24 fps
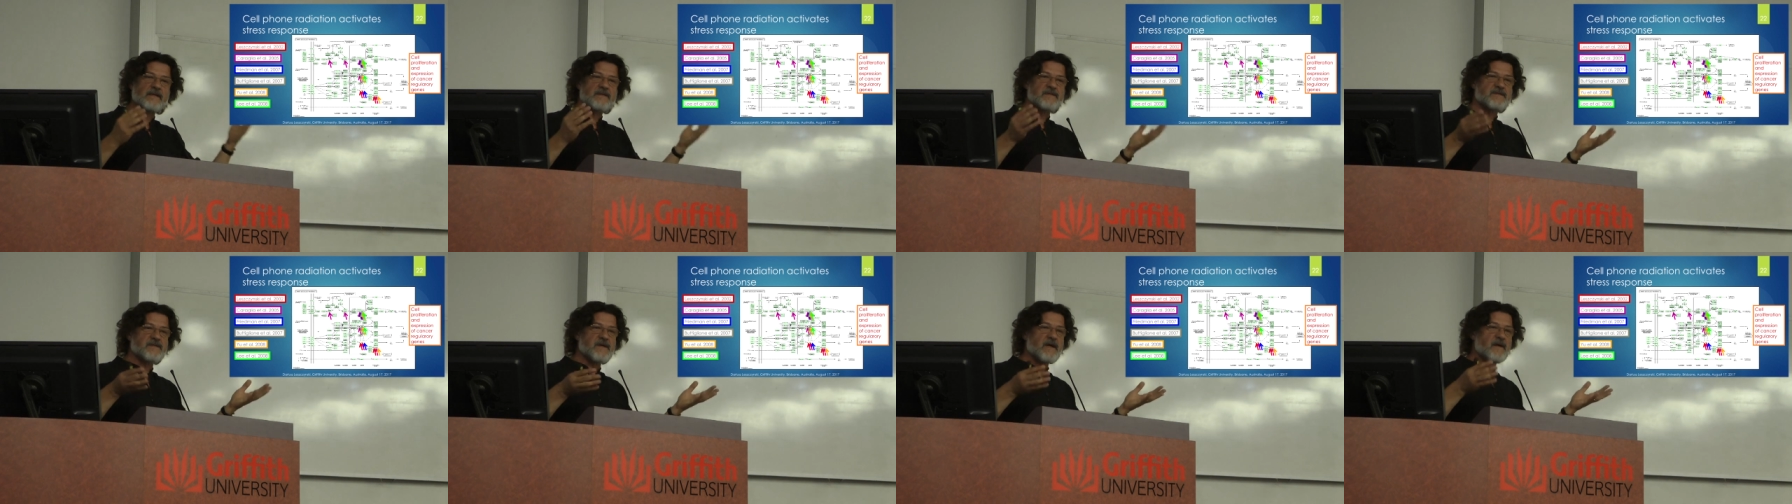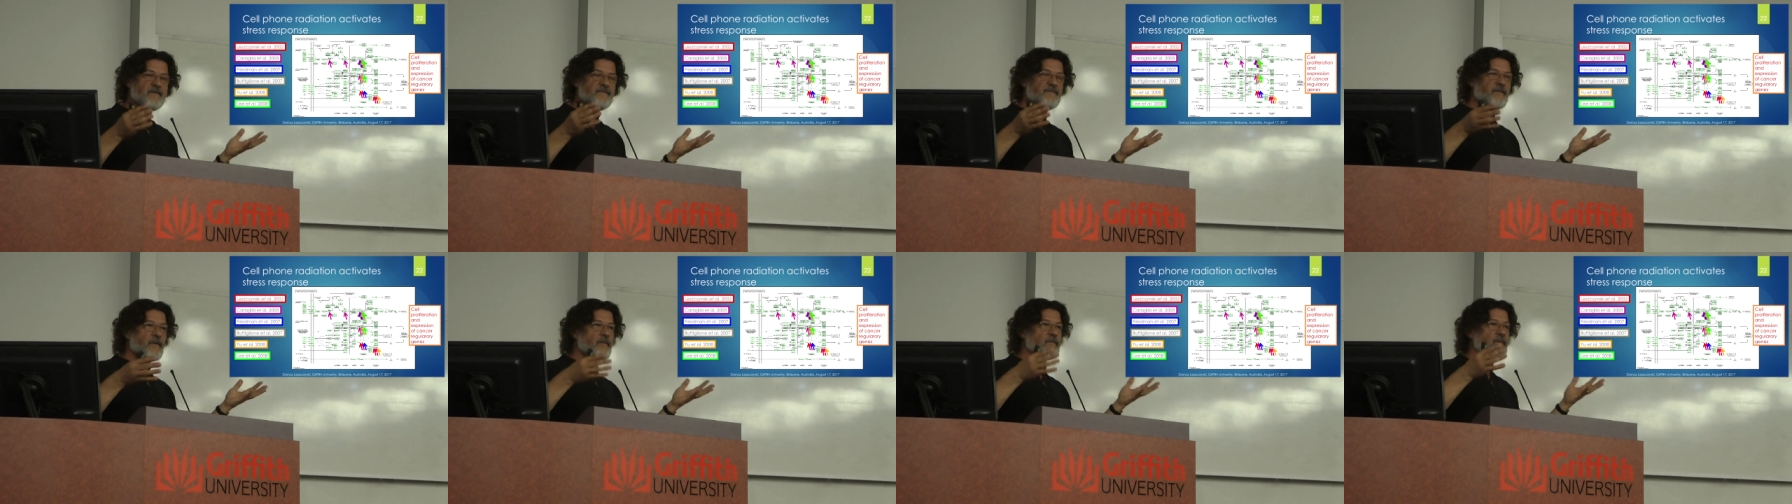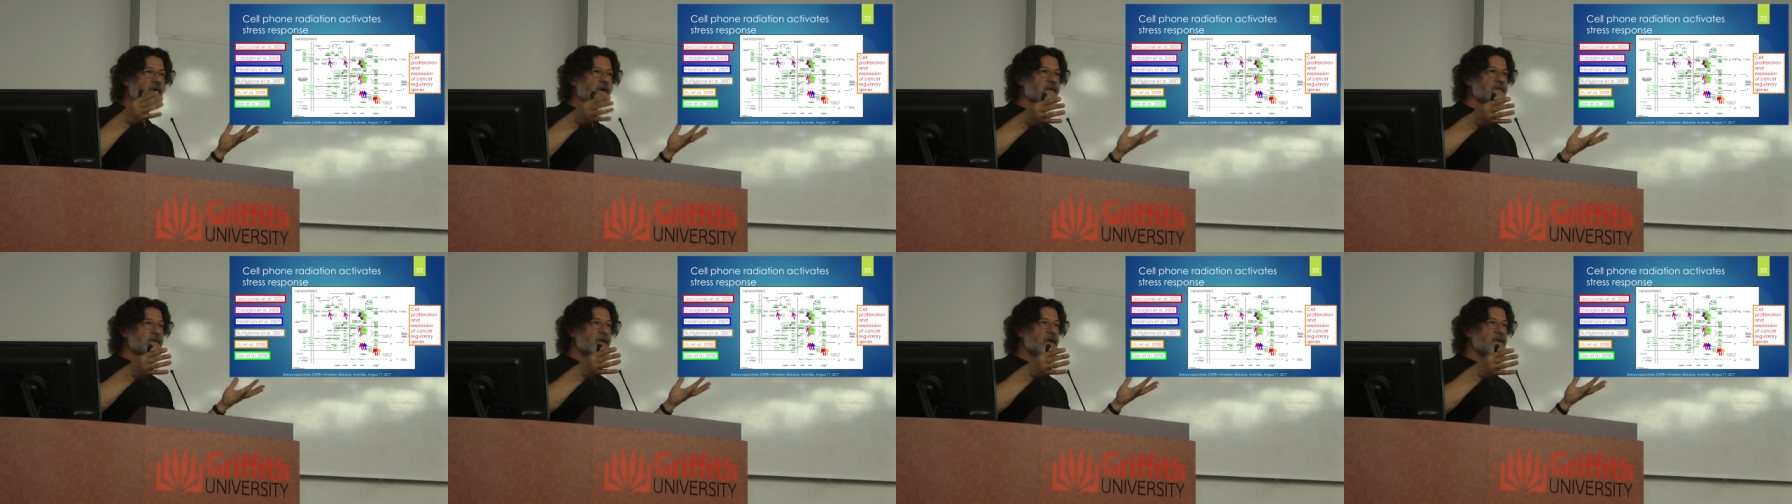that cell
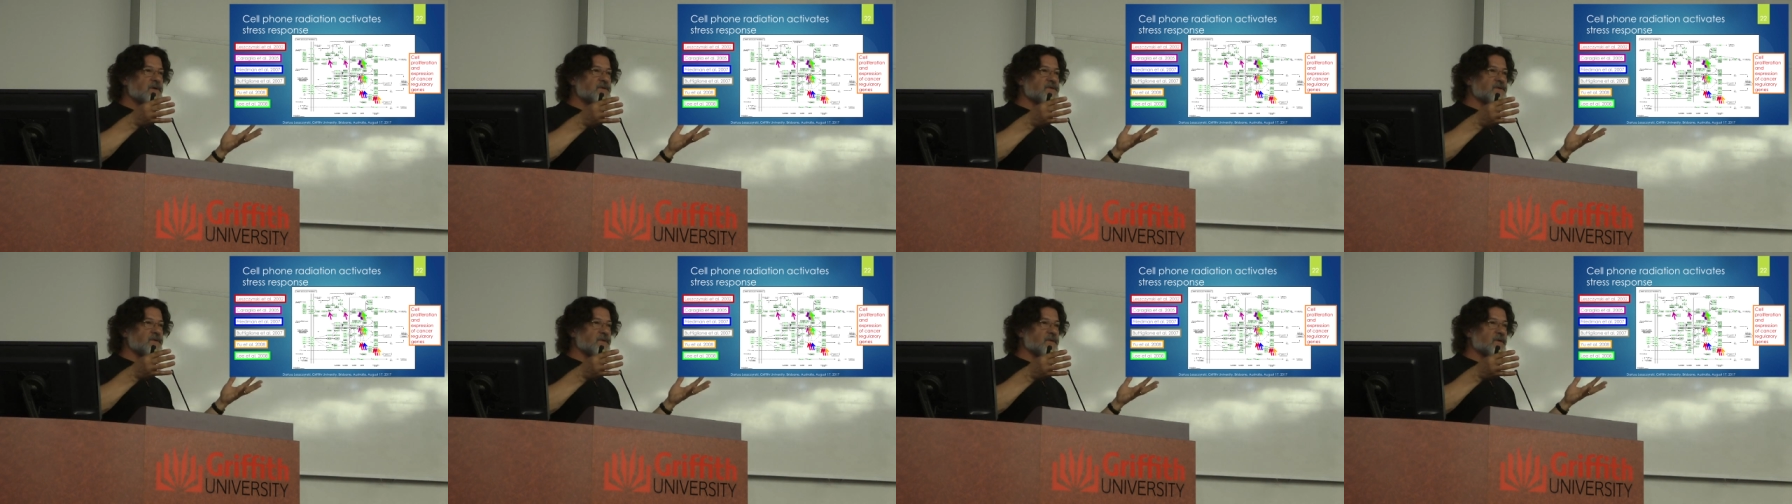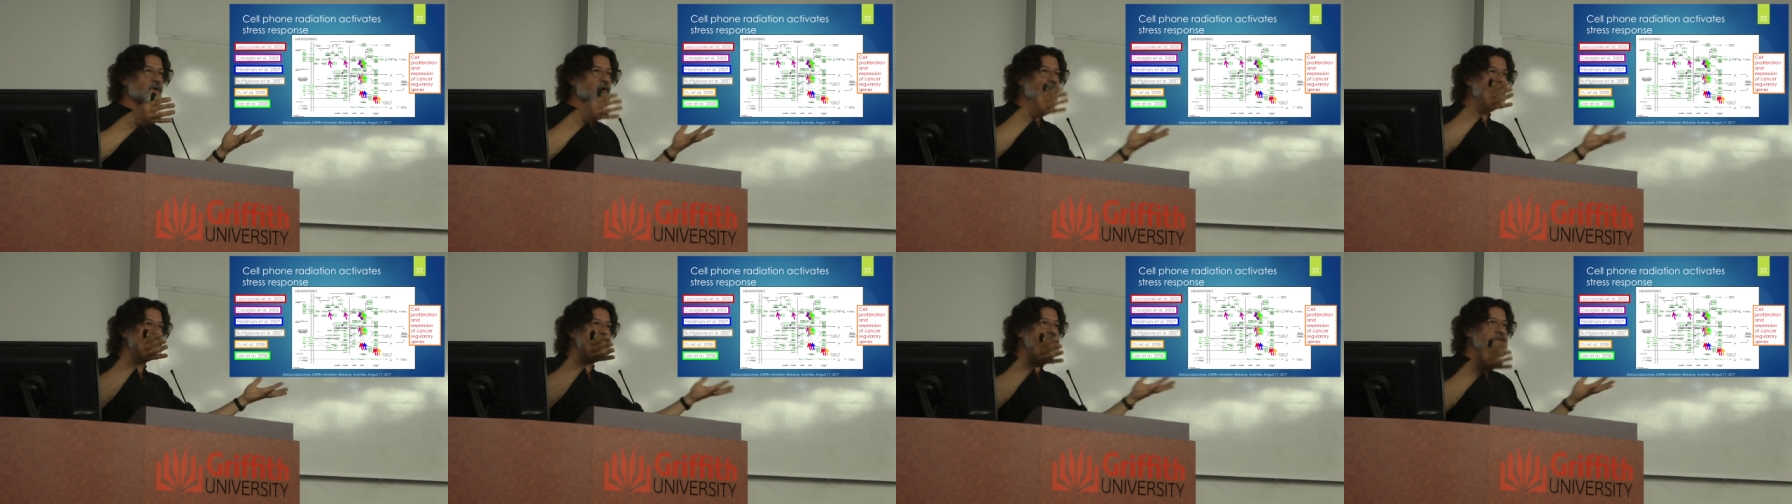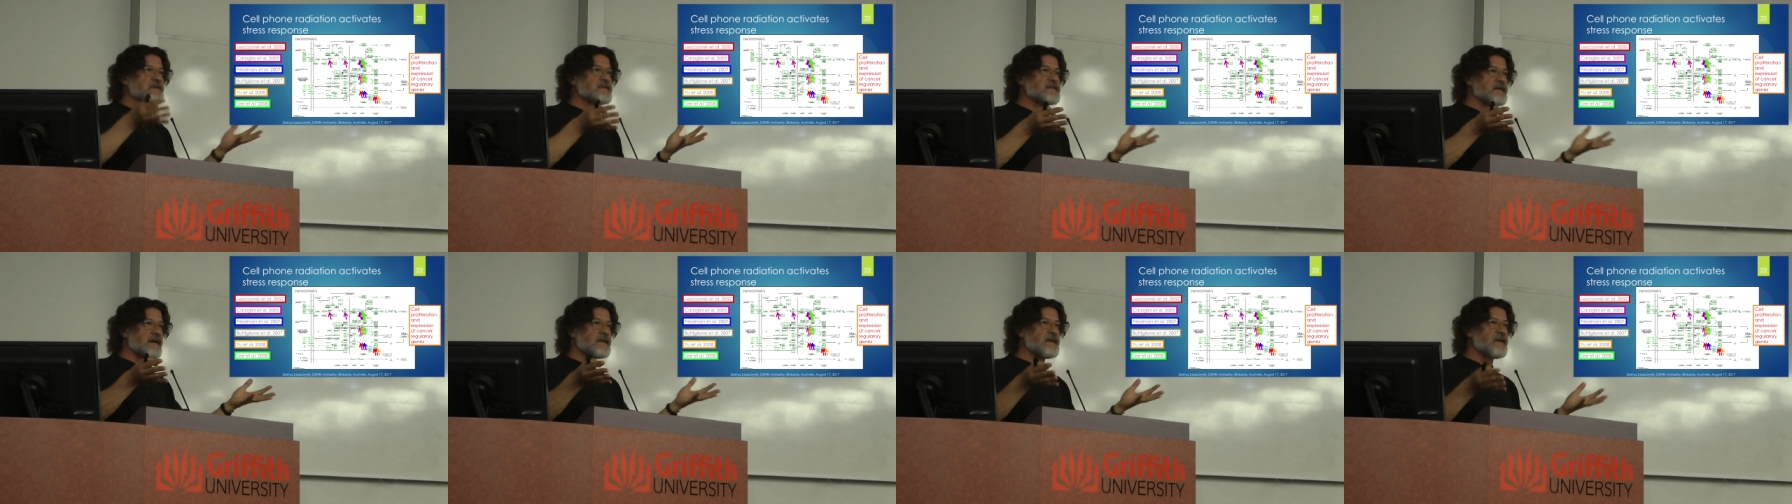phone radiation
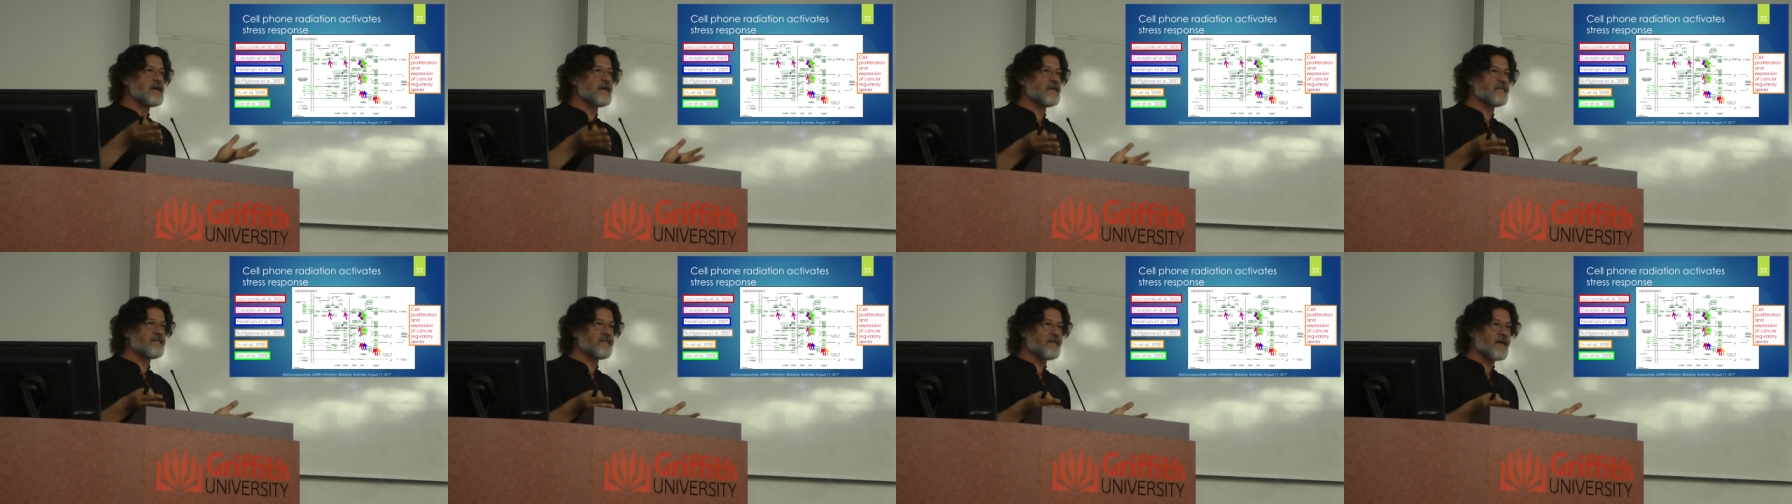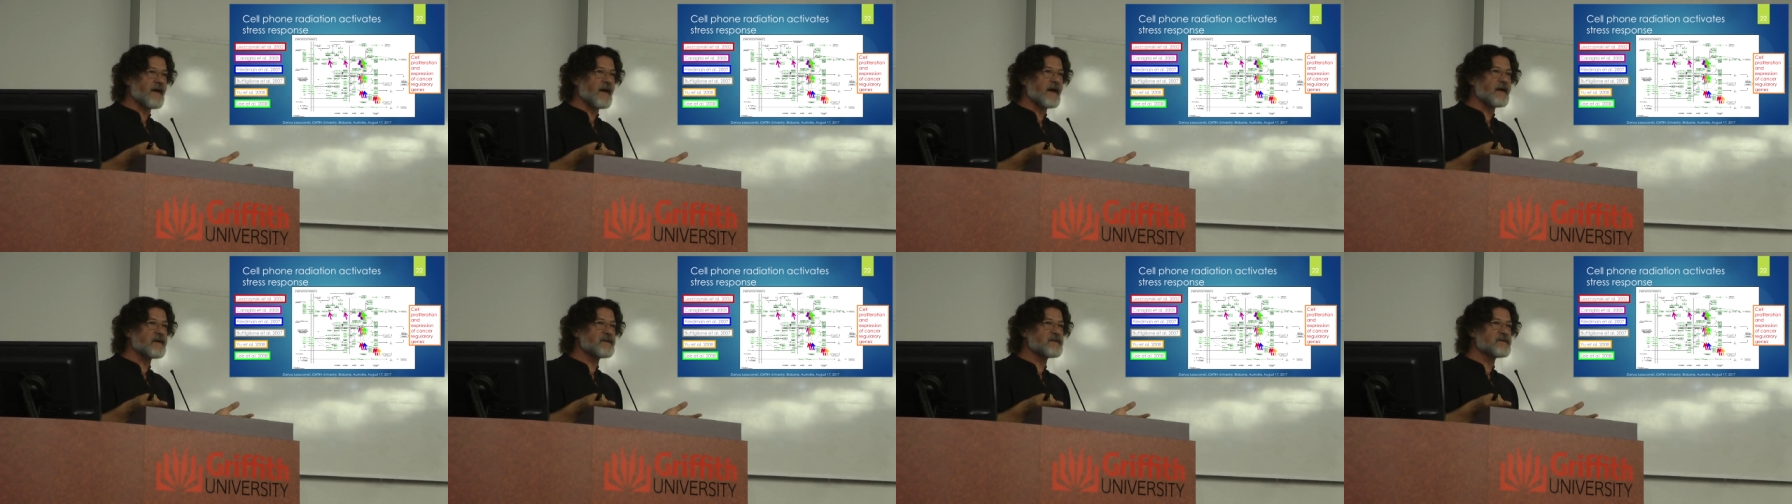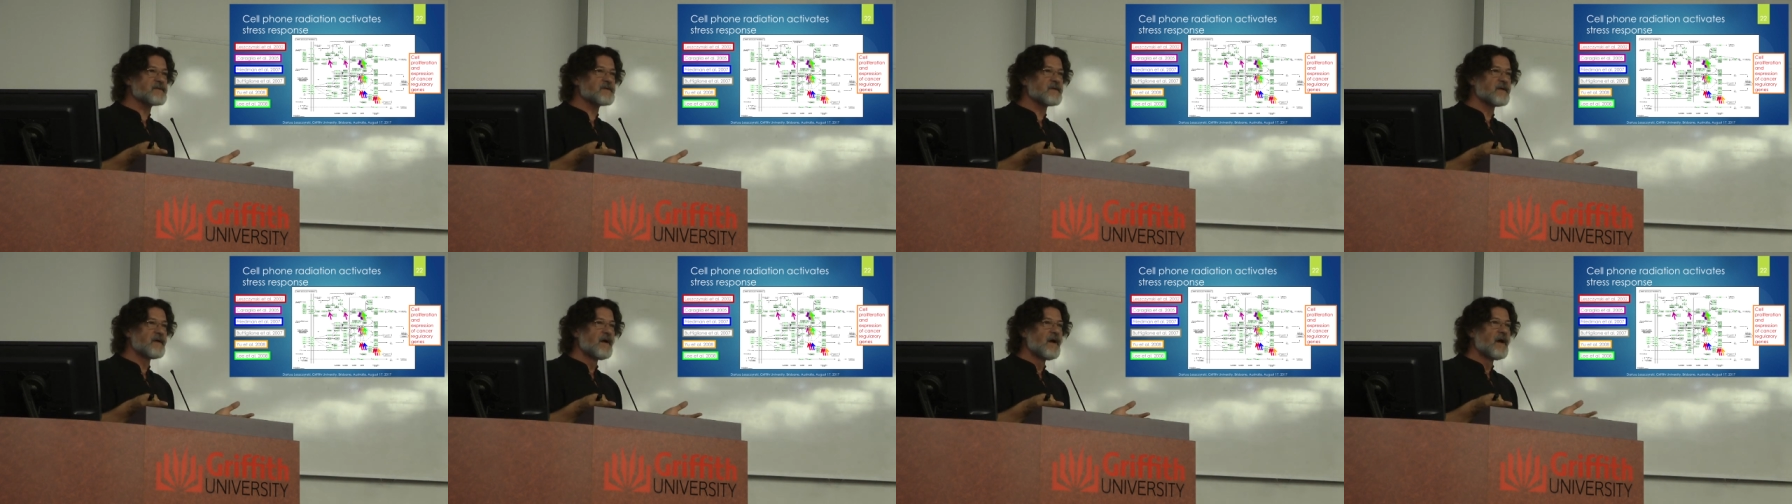causes any
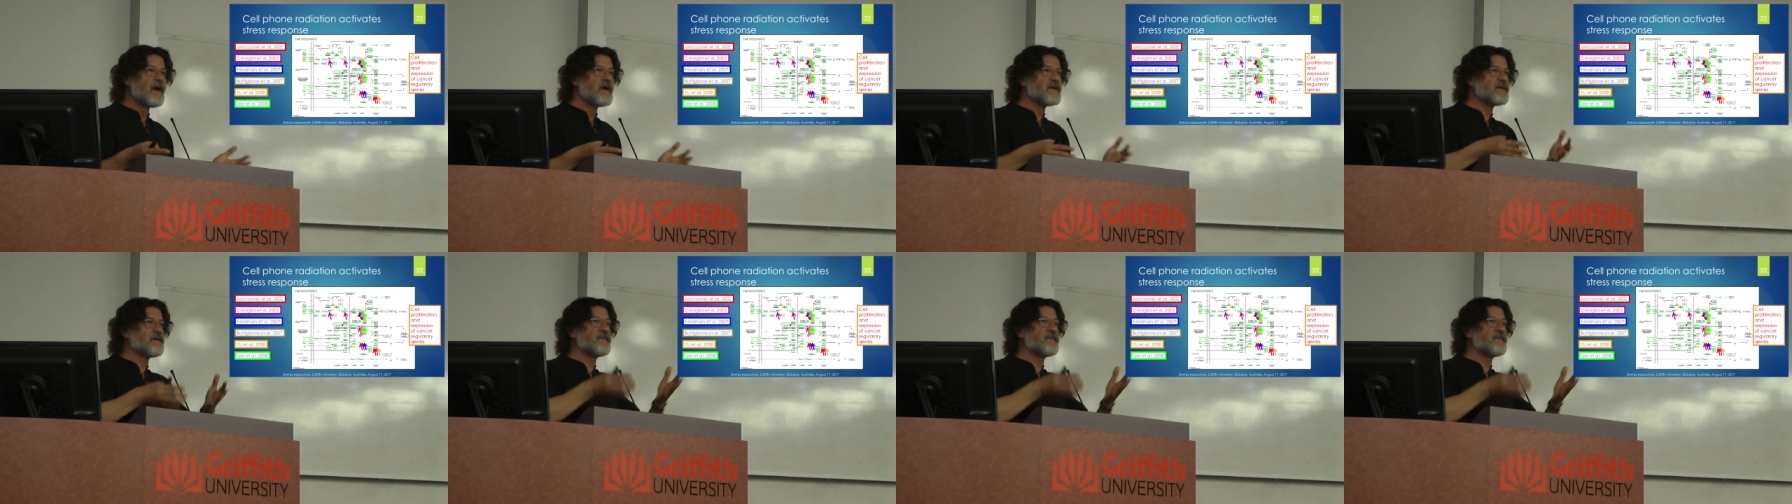effects,